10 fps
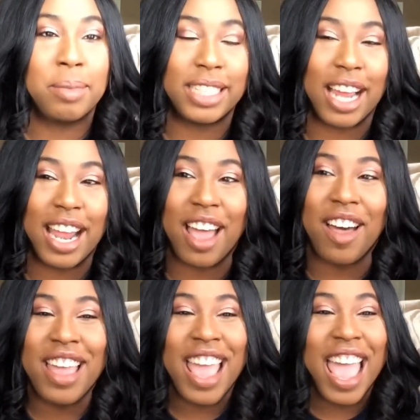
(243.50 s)
sorry, y'all.
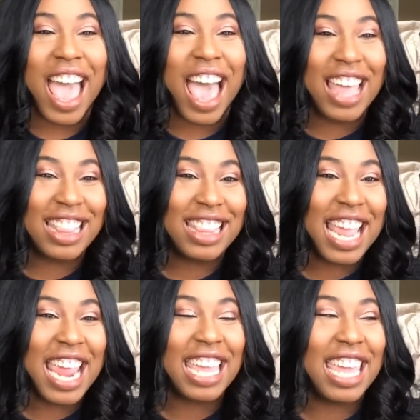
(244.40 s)
I
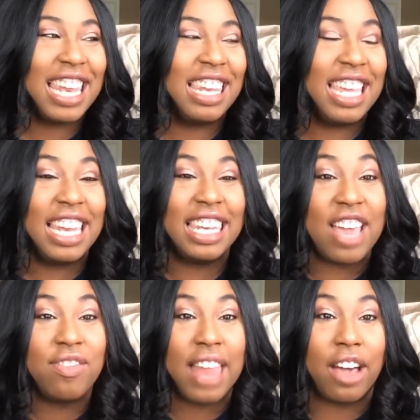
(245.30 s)
think it
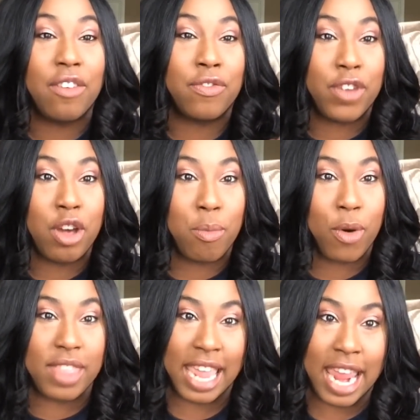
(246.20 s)
left like a film
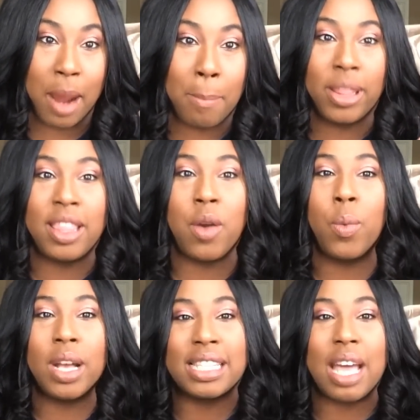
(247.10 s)
on the hair. But then
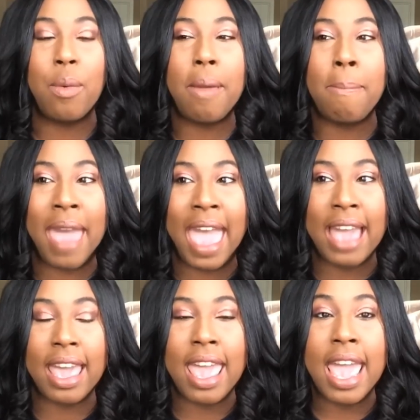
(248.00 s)
once I went back
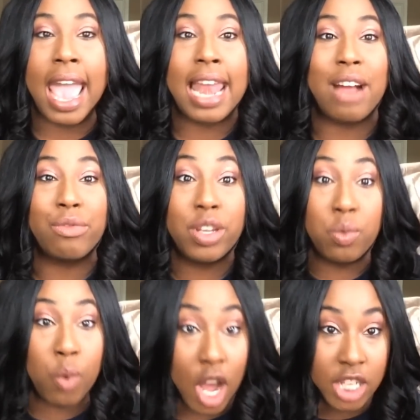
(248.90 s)
and I
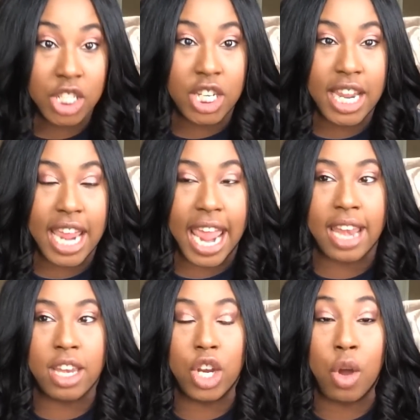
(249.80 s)
re-washed it
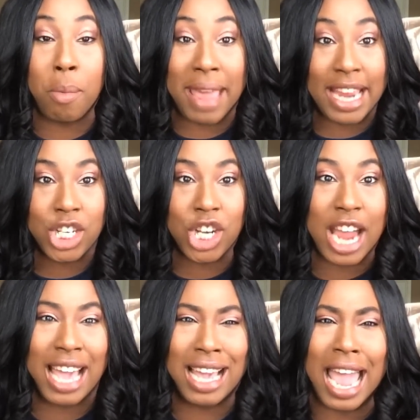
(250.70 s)
and, made sure
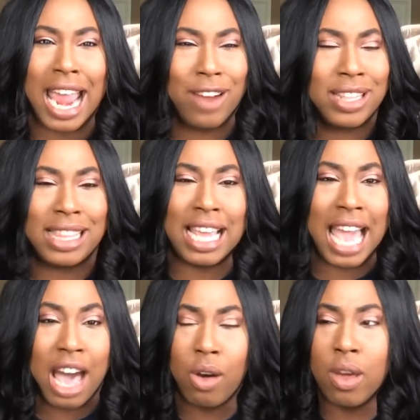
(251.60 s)
I got everything
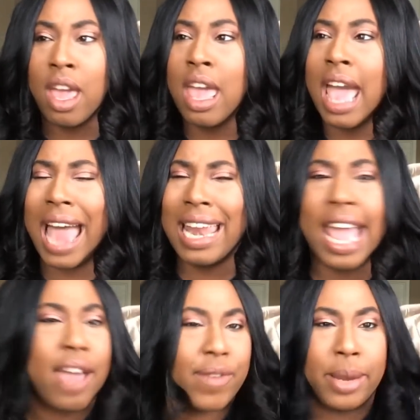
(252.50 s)
out, I didn't
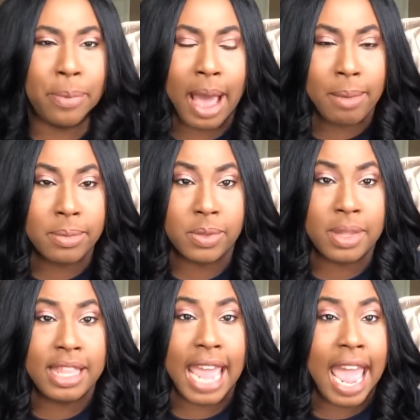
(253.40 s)
have any problems
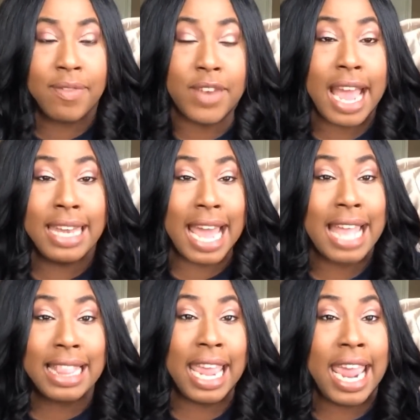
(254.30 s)
with it after I
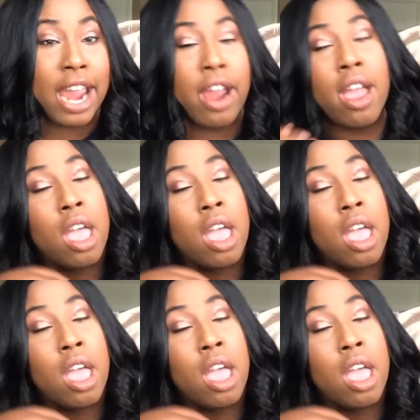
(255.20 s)
dyed the hair.